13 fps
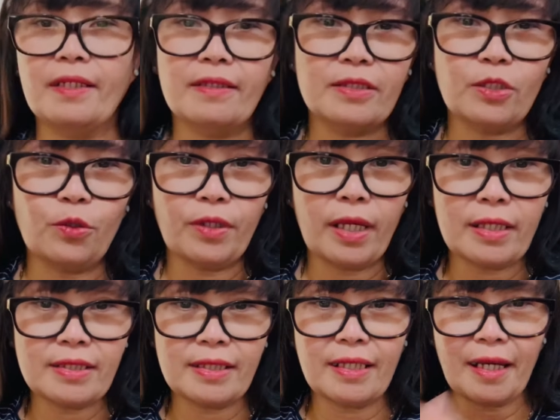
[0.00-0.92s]
So
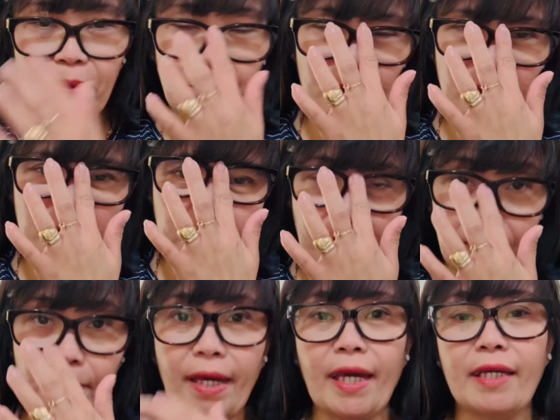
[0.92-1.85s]
next thing I bring in my
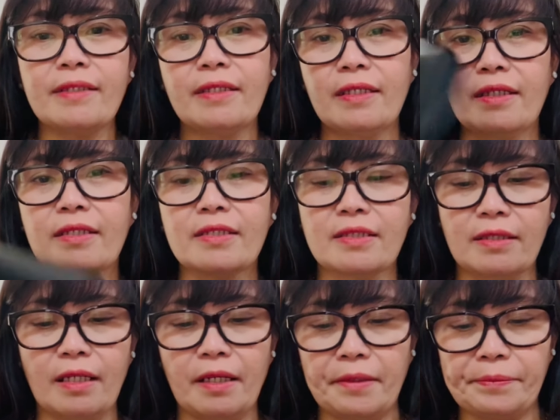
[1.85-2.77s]
bag is
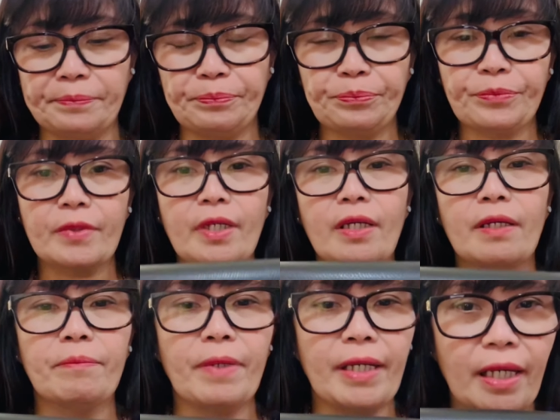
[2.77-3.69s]

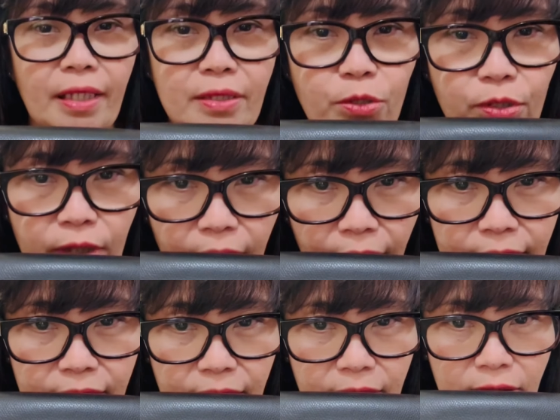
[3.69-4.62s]
my extra
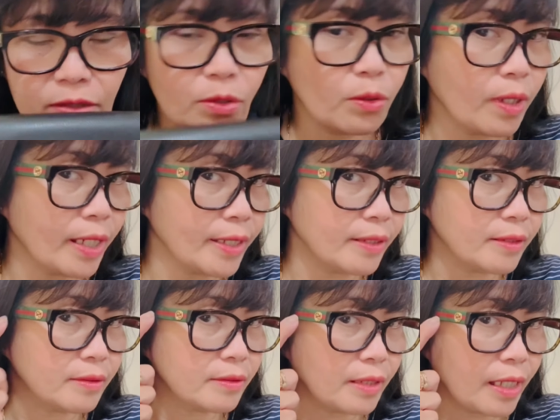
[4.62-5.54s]
glasses. So
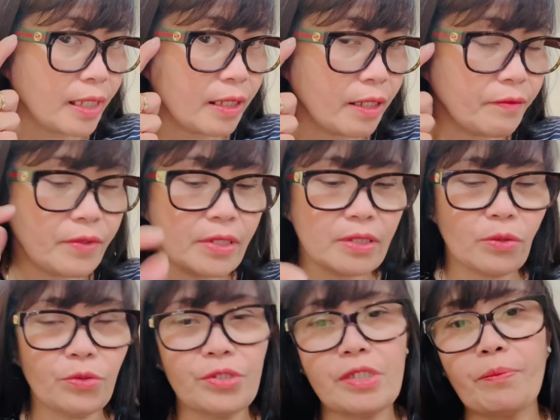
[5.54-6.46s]
I love this
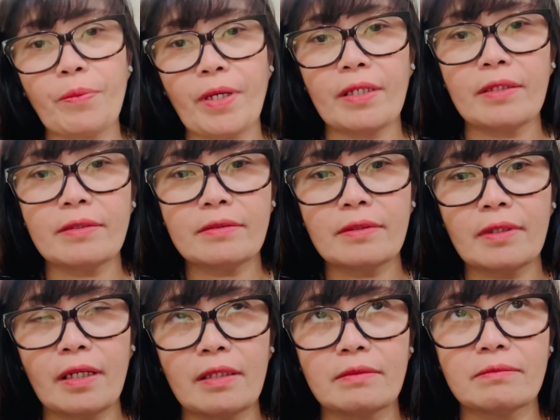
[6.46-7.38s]
Gucci pair
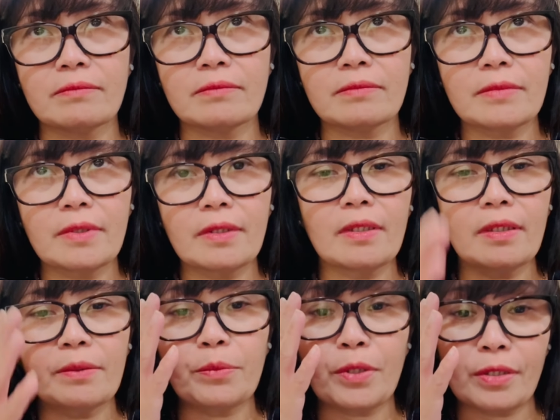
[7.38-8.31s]

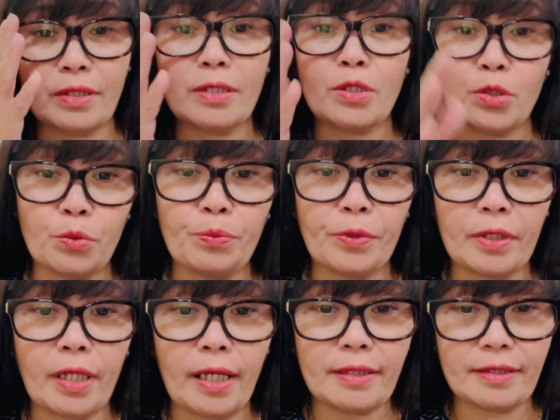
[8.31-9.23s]
because it's super
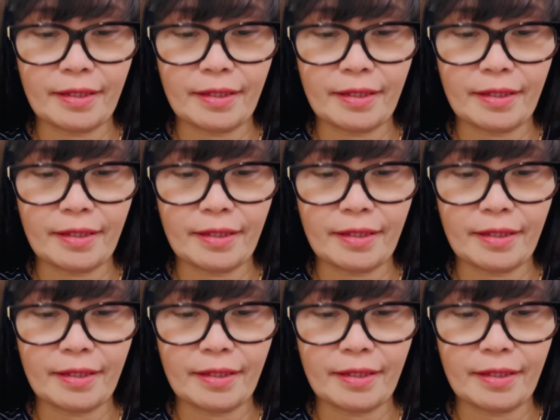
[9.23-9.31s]
light.